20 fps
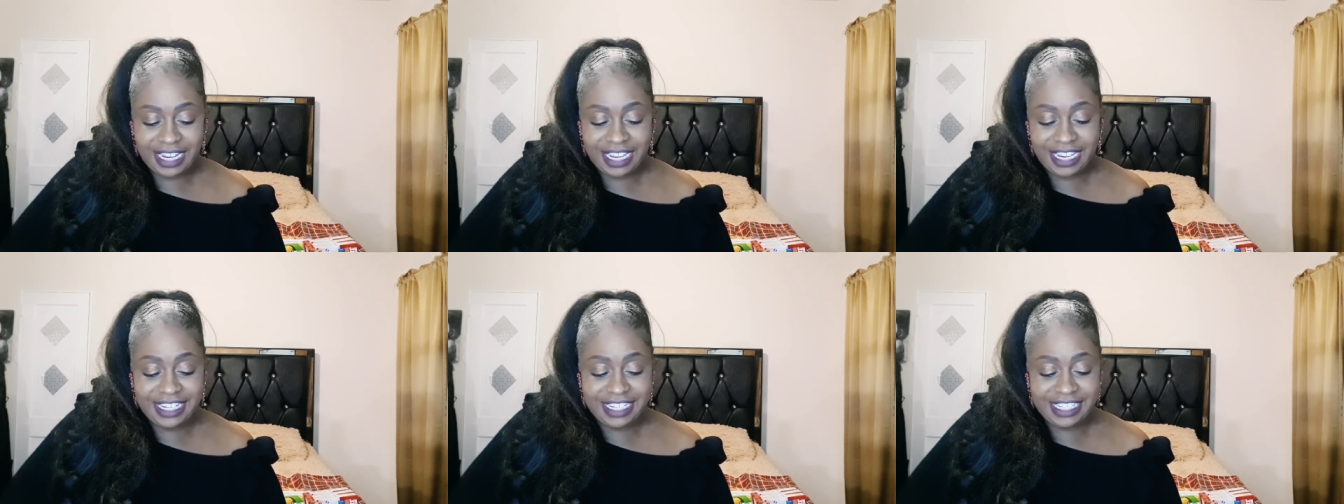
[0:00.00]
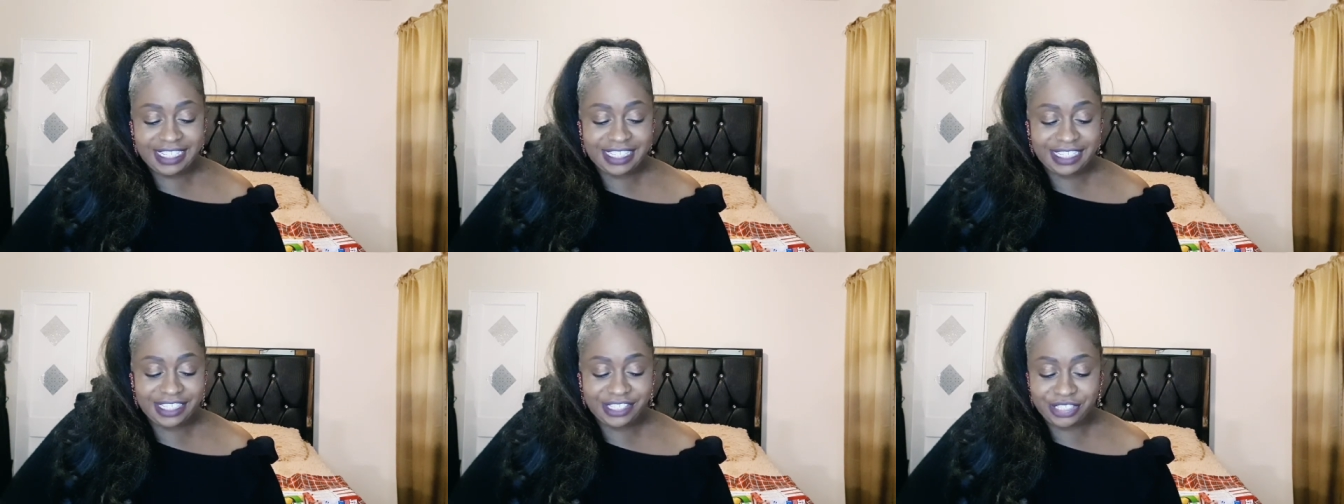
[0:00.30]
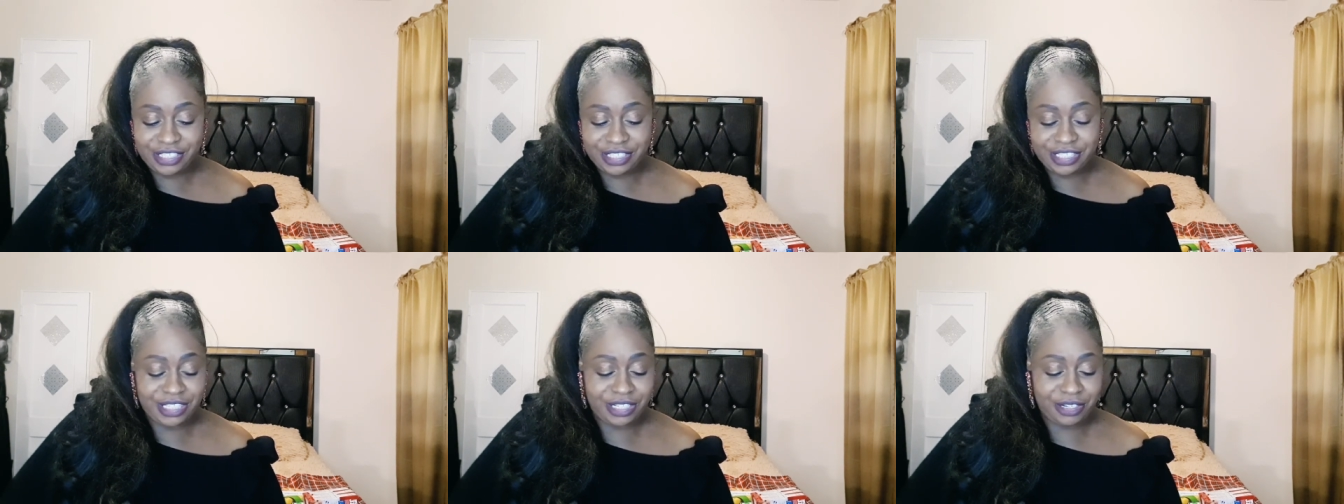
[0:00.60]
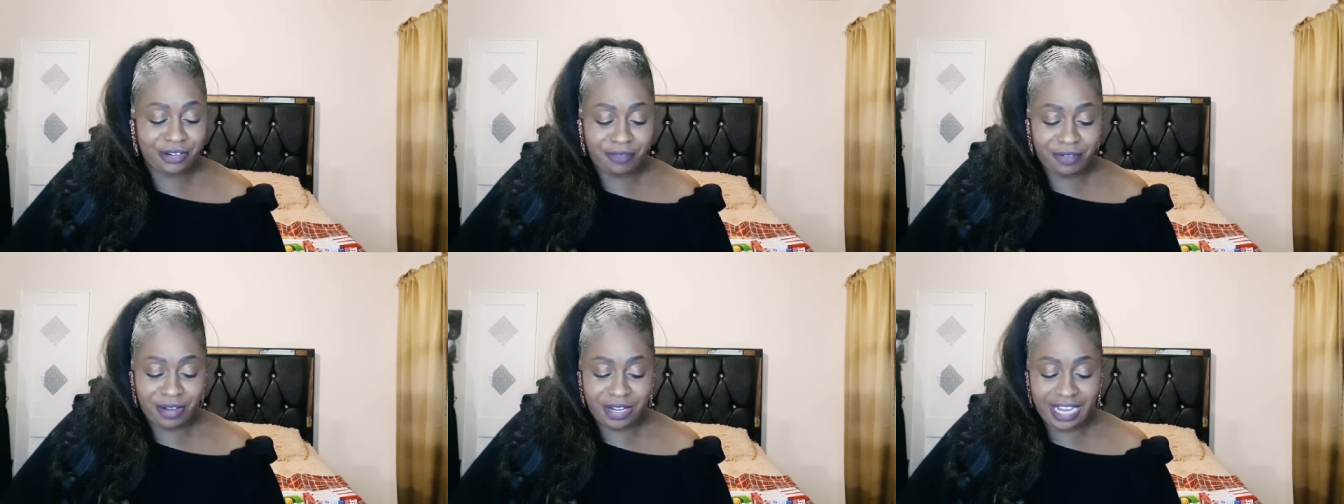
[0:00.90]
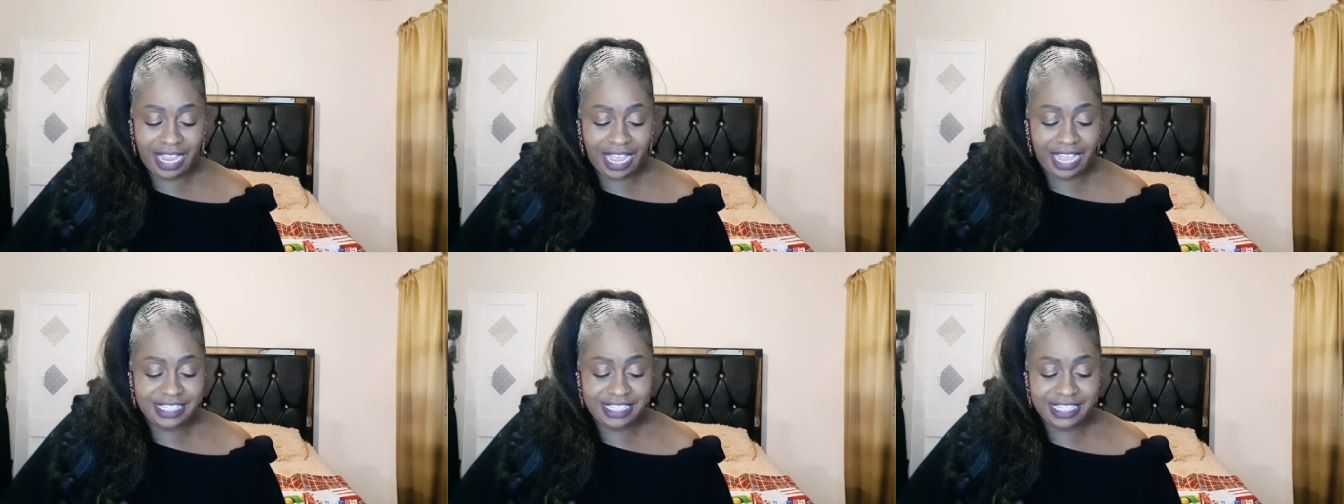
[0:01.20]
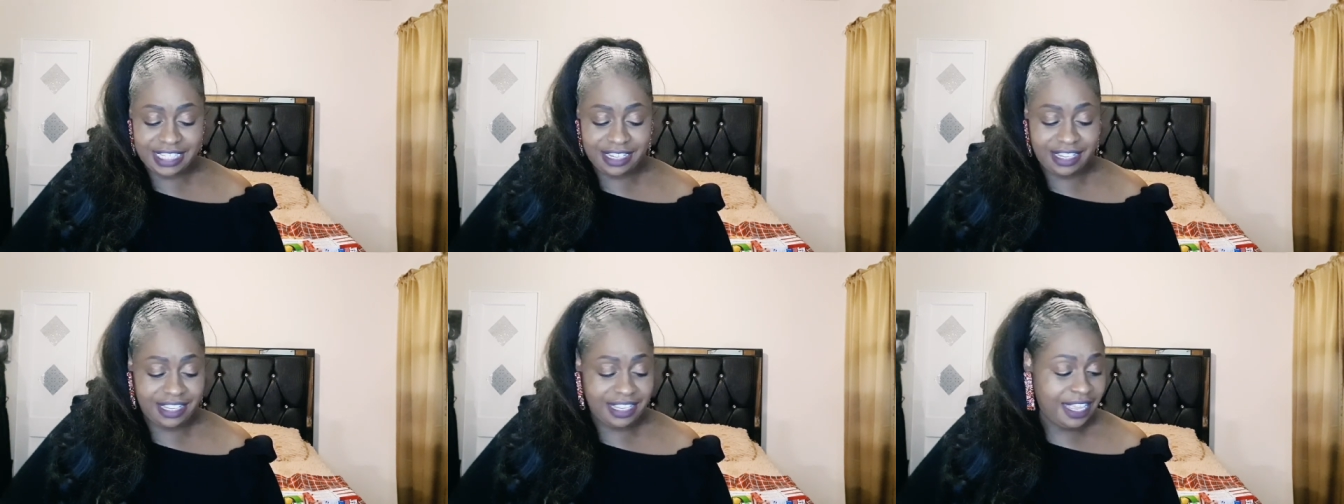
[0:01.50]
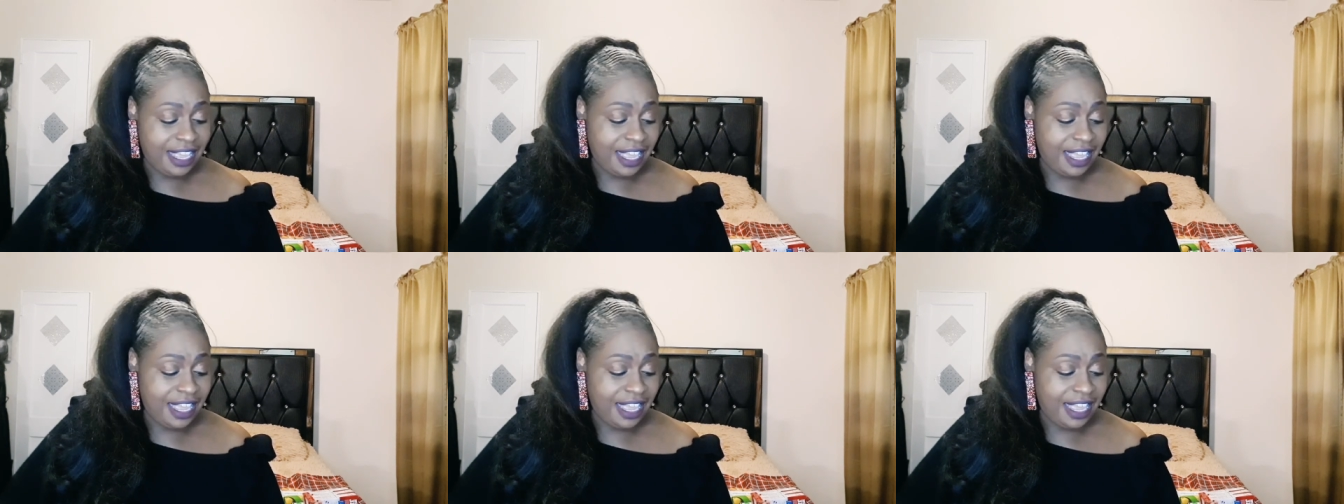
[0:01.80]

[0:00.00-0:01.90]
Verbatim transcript: and this is just a great idea.